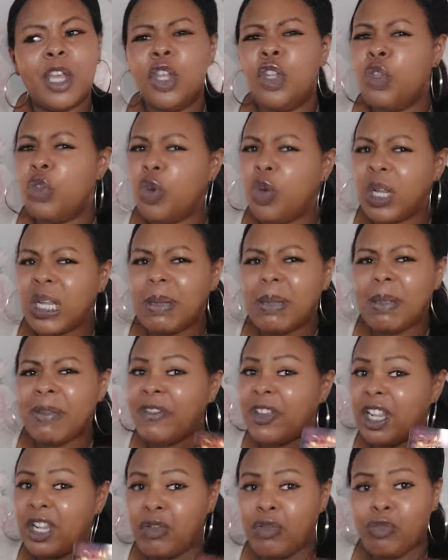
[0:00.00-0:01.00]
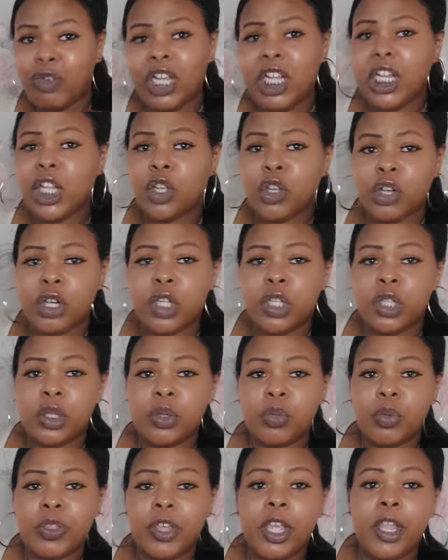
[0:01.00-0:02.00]
You're going to be feeling really
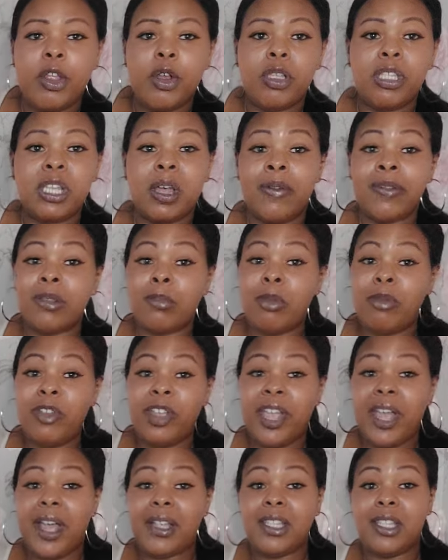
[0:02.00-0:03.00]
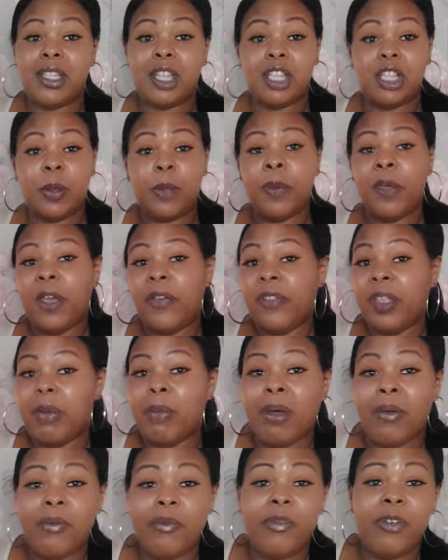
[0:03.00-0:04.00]
good within yourself. Some of you guys, it's because your birthday
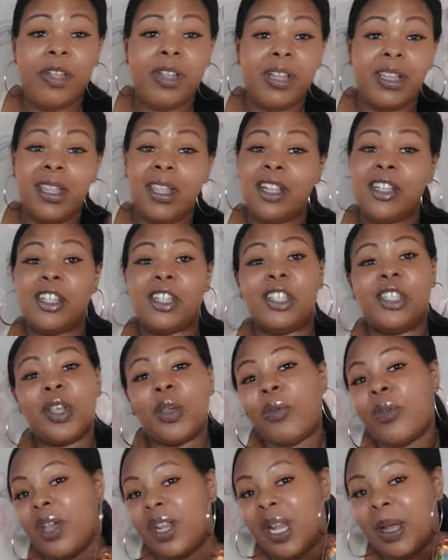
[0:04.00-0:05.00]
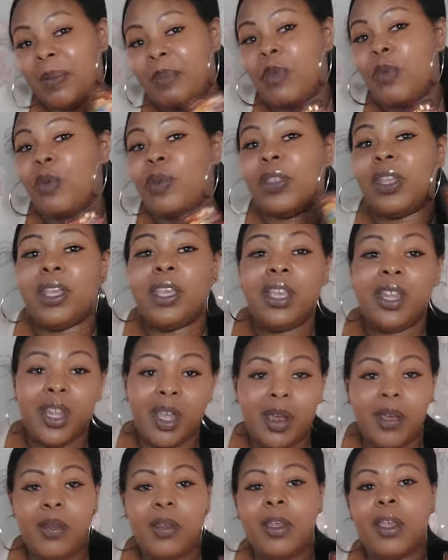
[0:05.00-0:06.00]
month and you're just soaking up all
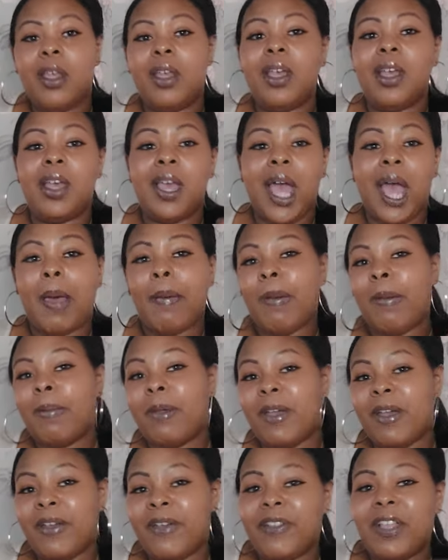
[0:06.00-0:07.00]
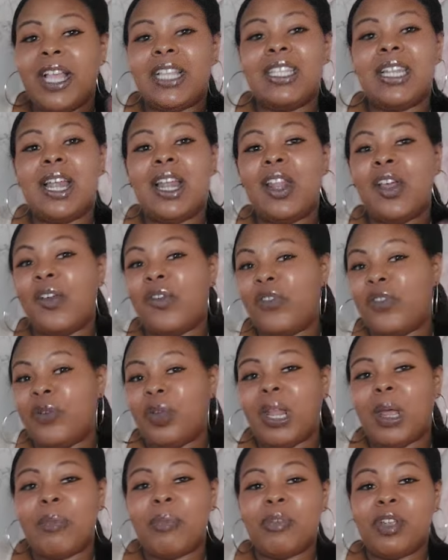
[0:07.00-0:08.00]
that, happy birthdays and I love you
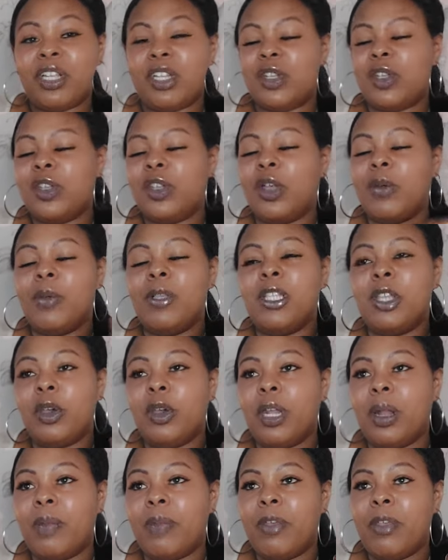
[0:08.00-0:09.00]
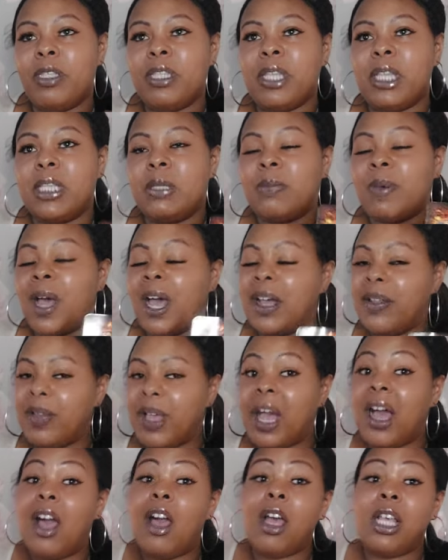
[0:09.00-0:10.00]
and I pre you could be soaking up those things, but I
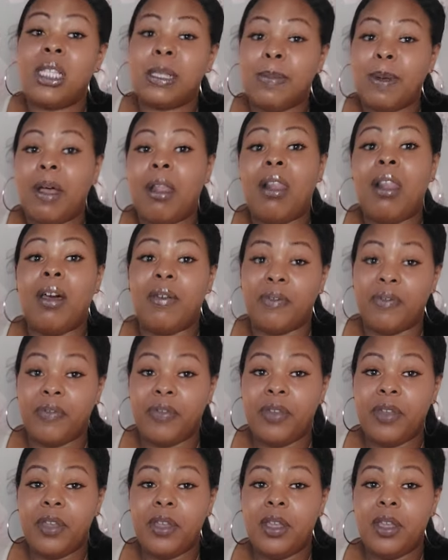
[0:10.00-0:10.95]
ask about love.